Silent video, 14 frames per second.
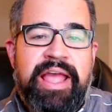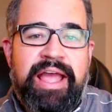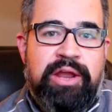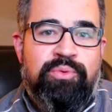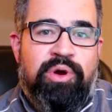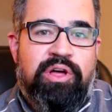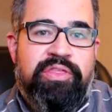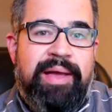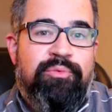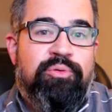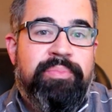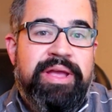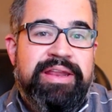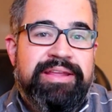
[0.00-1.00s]
And while that
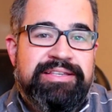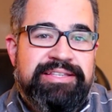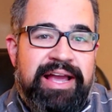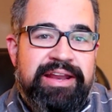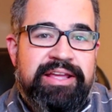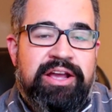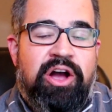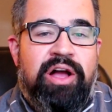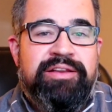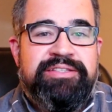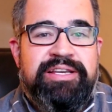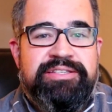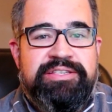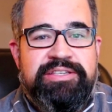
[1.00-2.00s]
will be an exciting
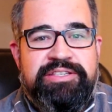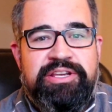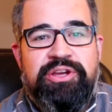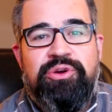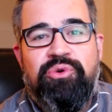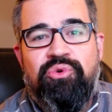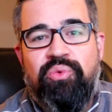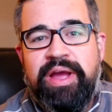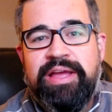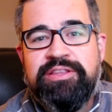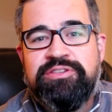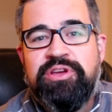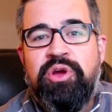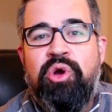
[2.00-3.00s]
contest to see who
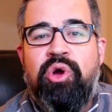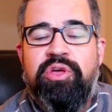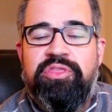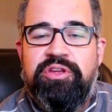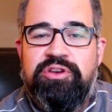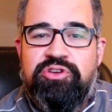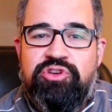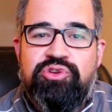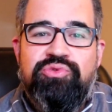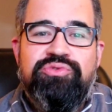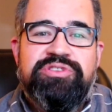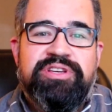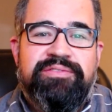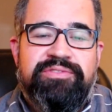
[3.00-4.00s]
wins, the
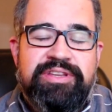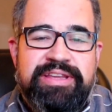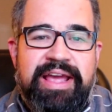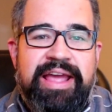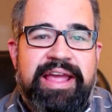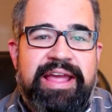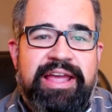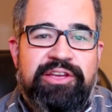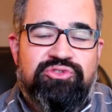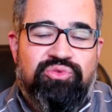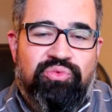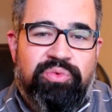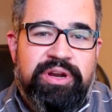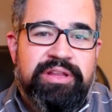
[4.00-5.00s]
news of the day
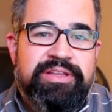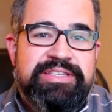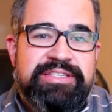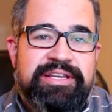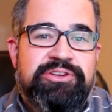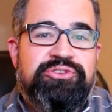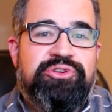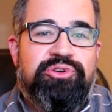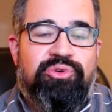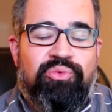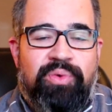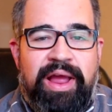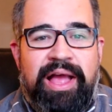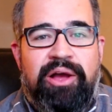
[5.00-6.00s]
is really centered
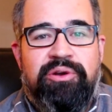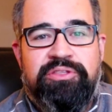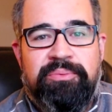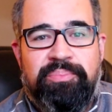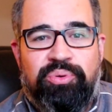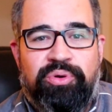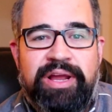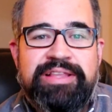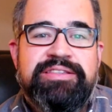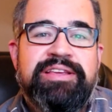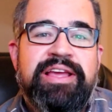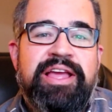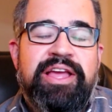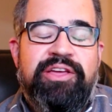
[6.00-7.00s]
around the
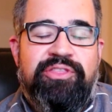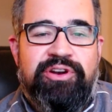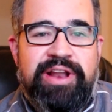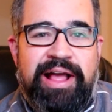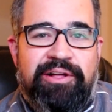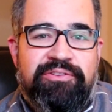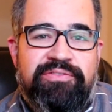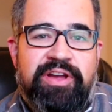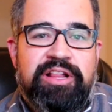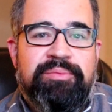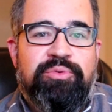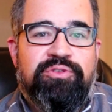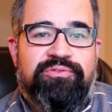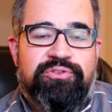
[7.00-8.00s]
prints that are now
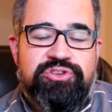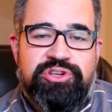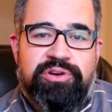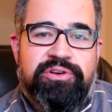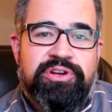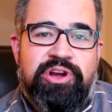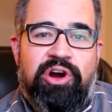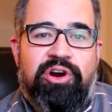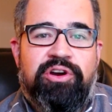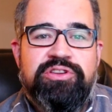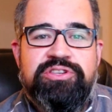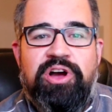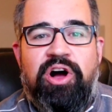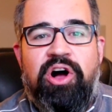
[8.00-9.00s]
available for certain
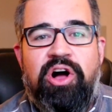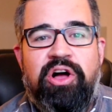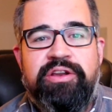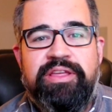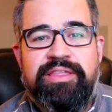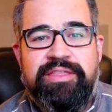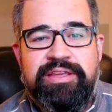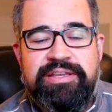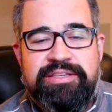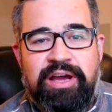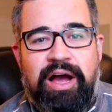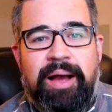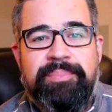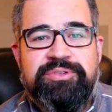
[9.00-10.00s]
cards on the
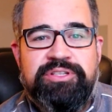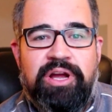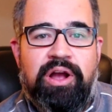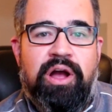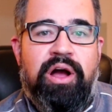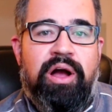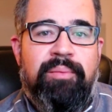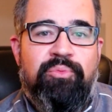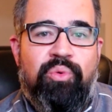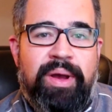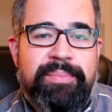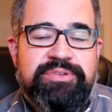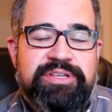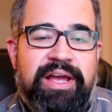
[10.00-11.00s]
tops.com
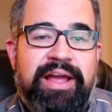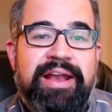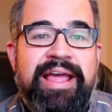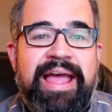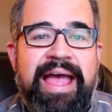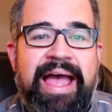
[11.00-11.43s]
website.